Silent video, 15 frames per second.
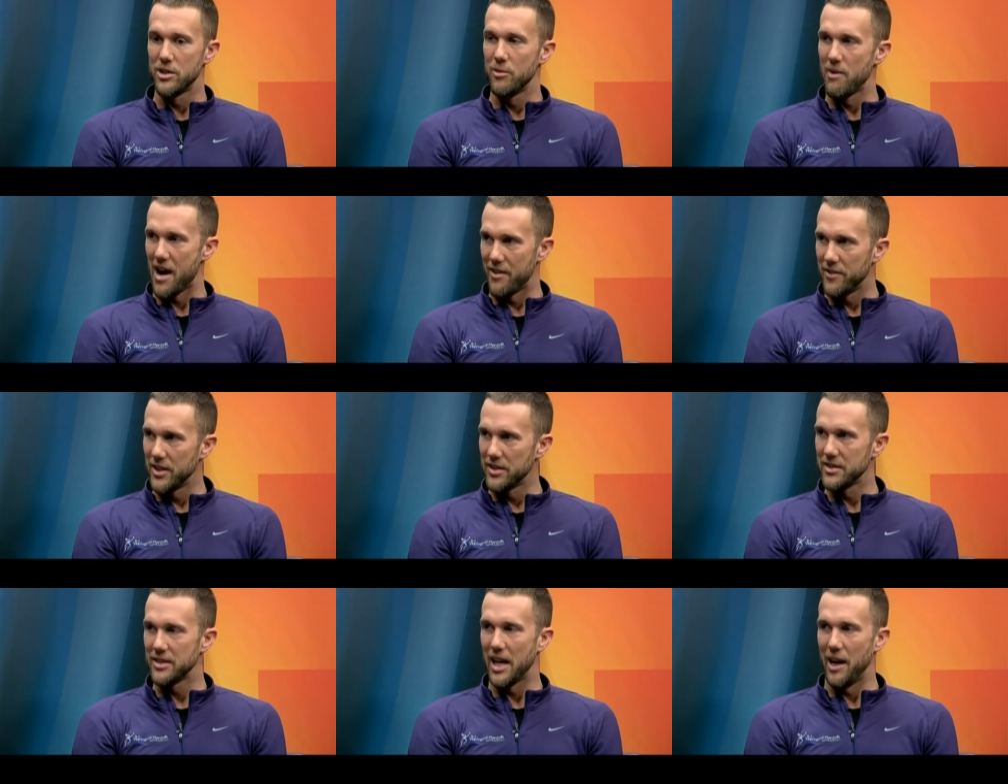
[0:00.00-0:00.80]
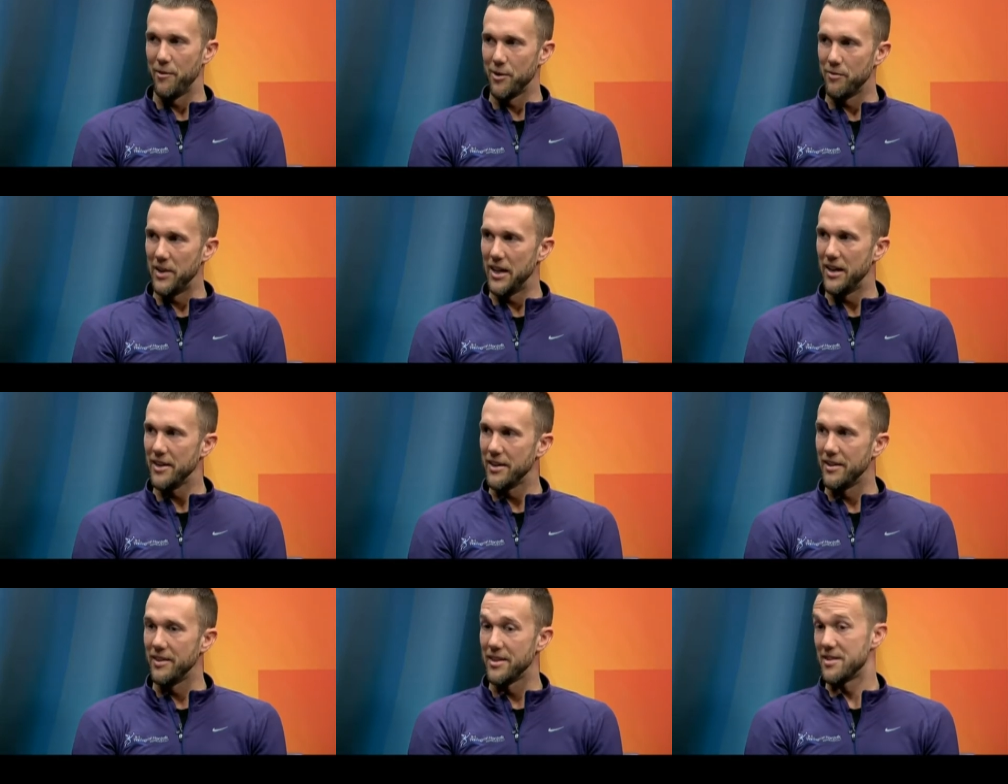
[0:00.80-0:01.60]
of the Mavericks, came to me,
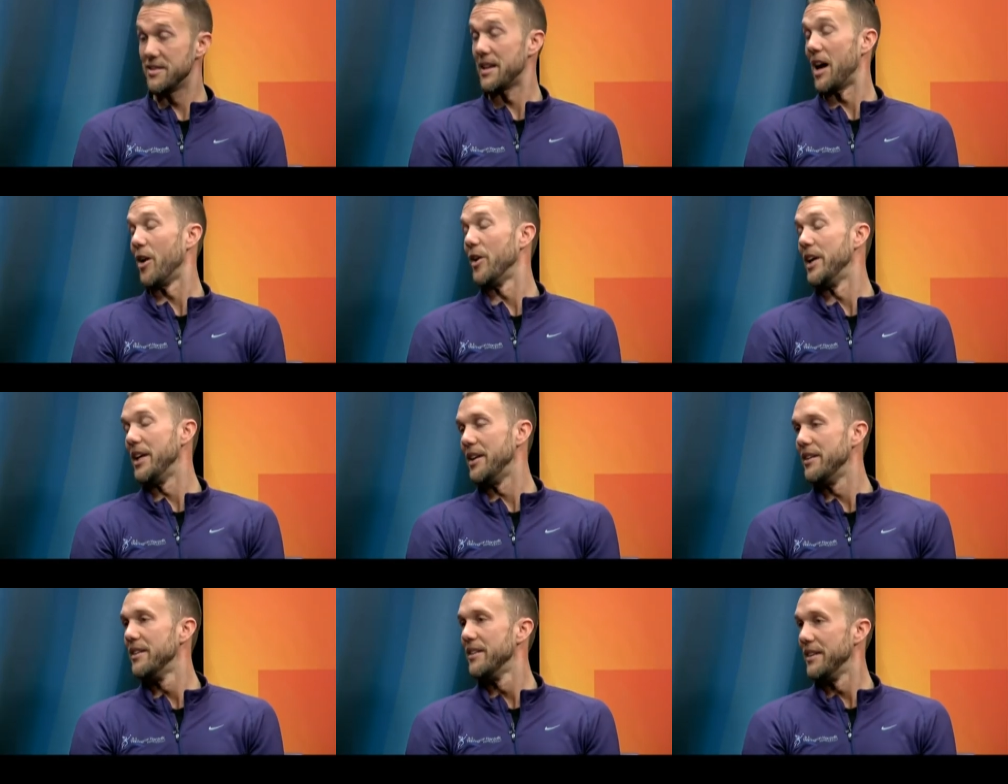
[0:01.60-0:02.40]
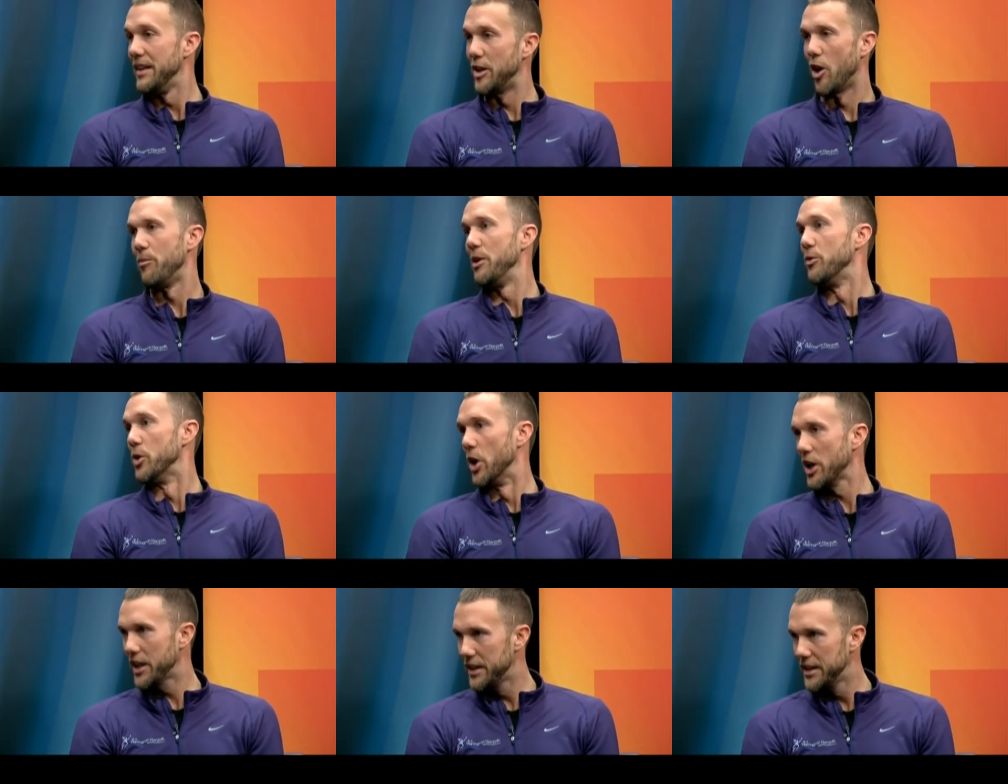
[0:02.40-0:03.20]
and this is how he he called me
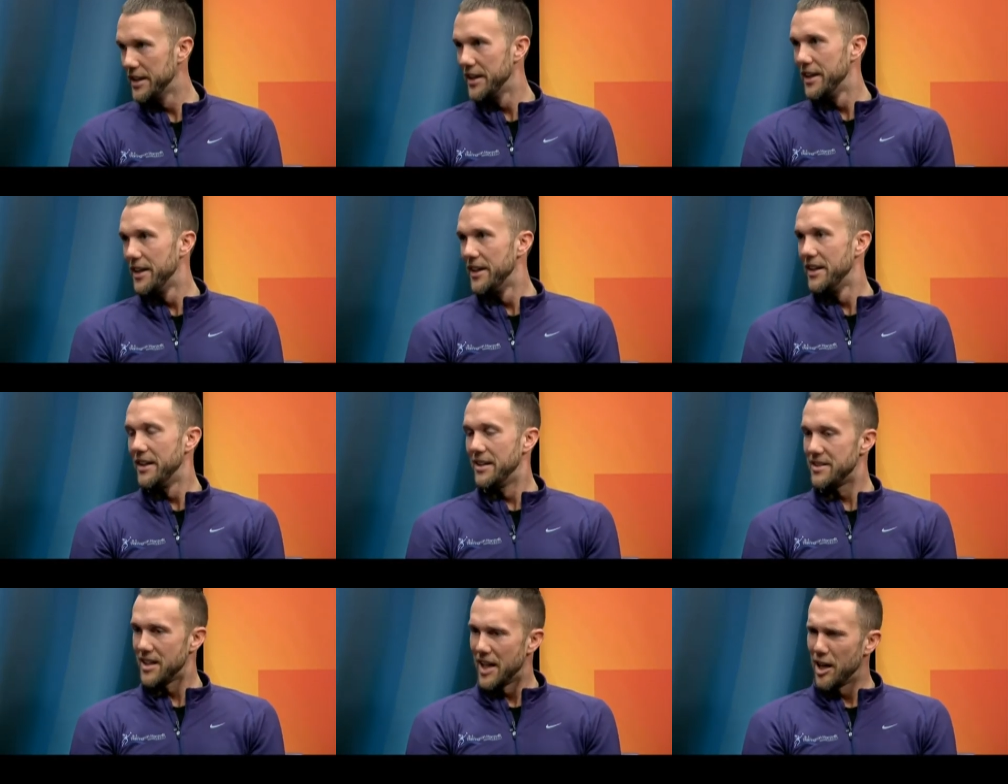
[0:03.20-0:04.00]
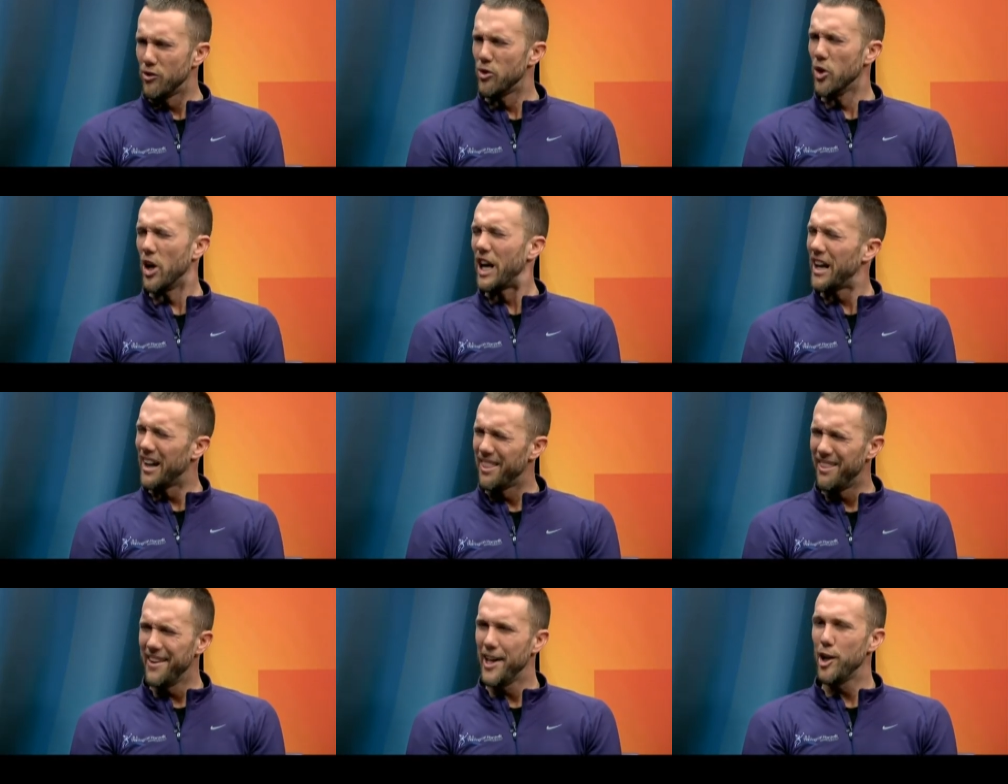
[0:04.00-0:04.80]
Rook. Yeah. He said, "Hey Rook,
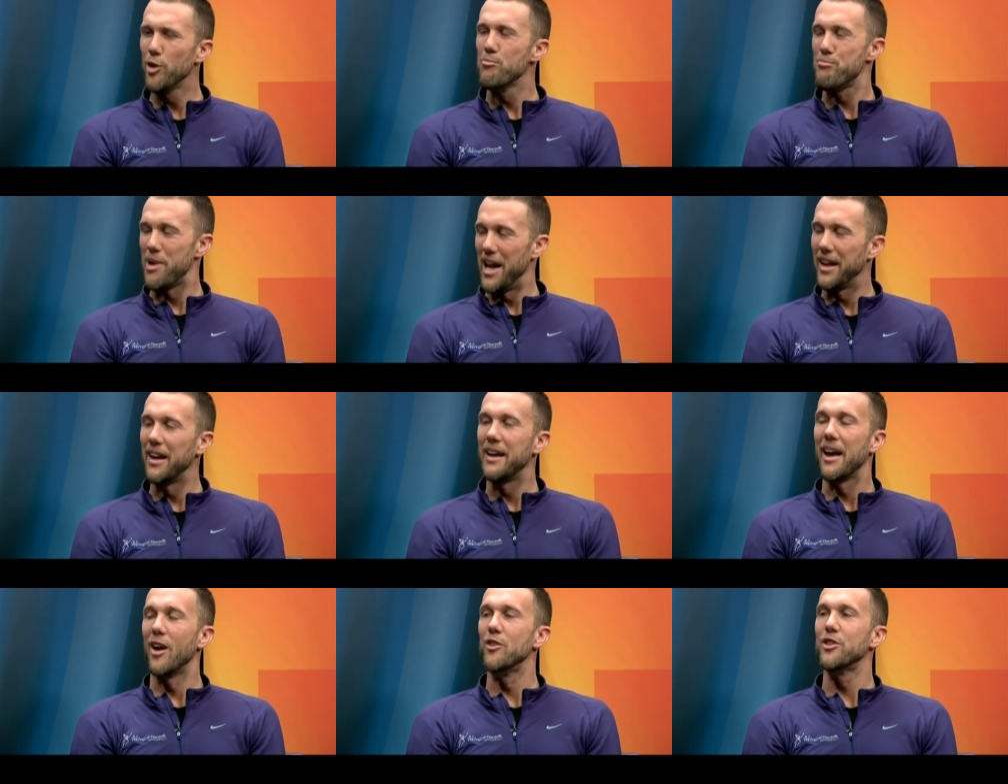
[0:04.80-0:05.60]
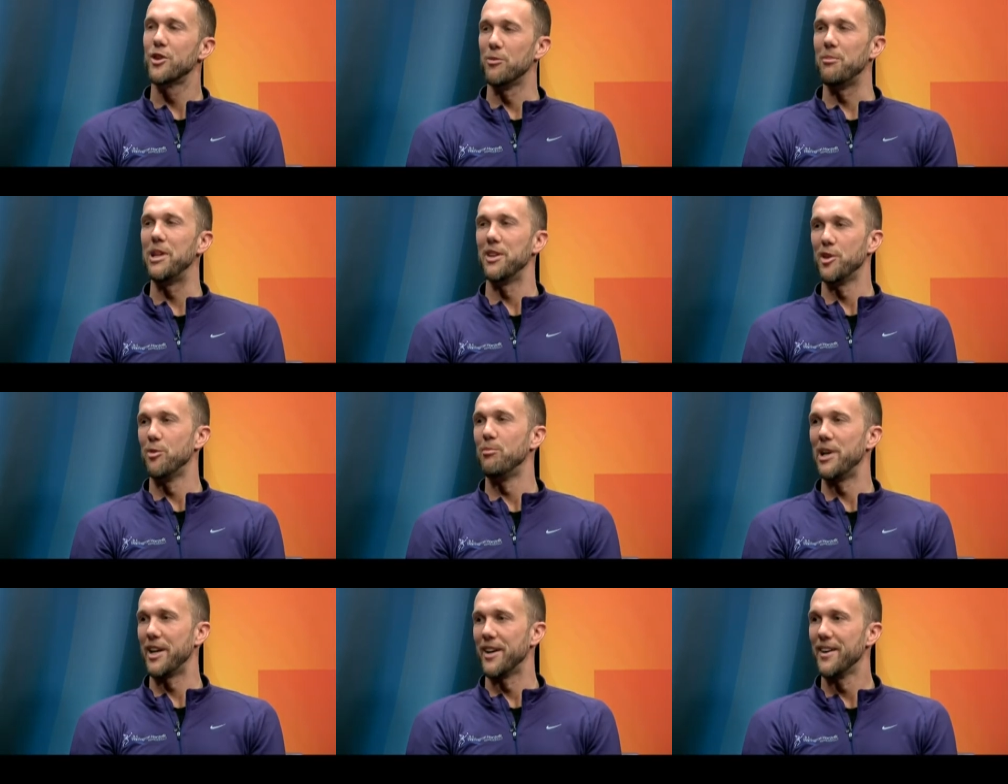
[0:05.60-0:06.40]
I think your bank account's going to be a little
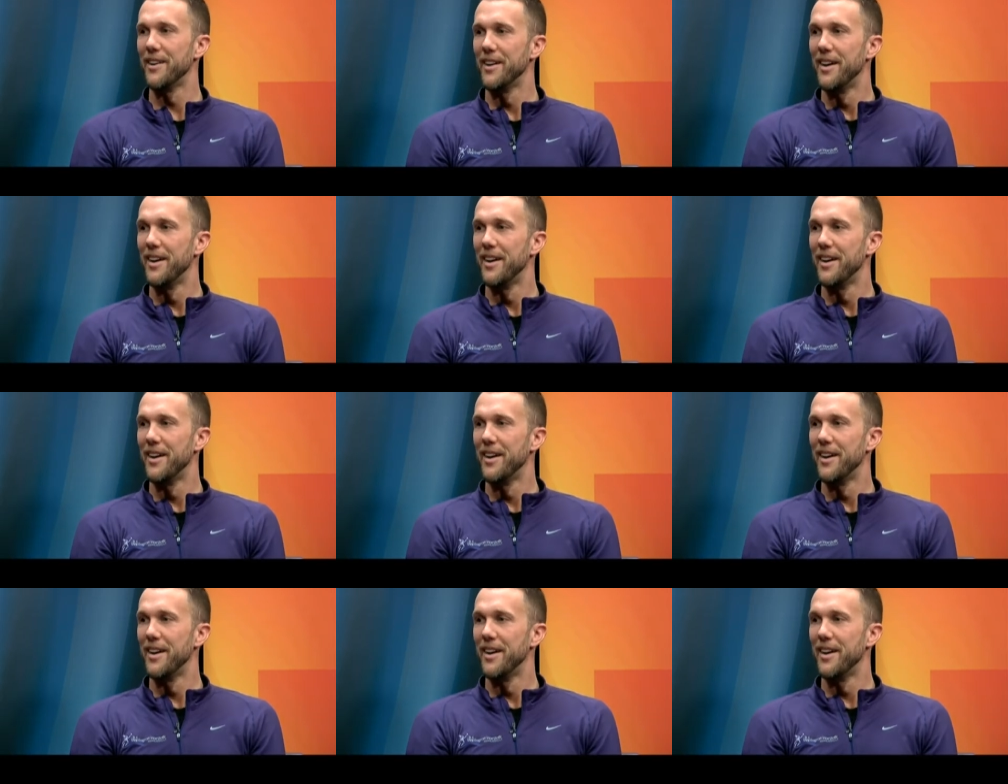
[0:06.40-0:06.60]
bigger."